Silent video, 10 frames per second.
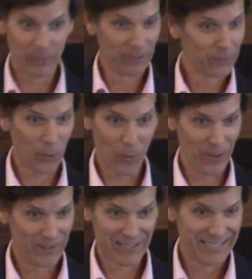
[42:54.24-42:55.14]
toys
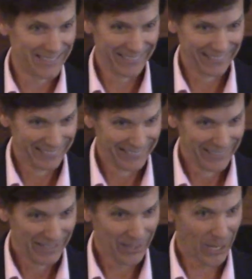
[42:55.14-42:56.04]

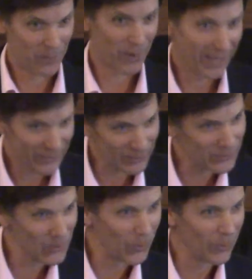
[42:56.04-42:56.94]
that I brought to
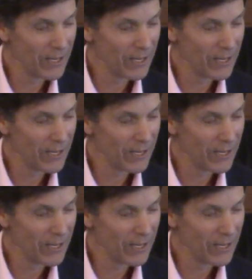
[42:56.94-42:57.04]
school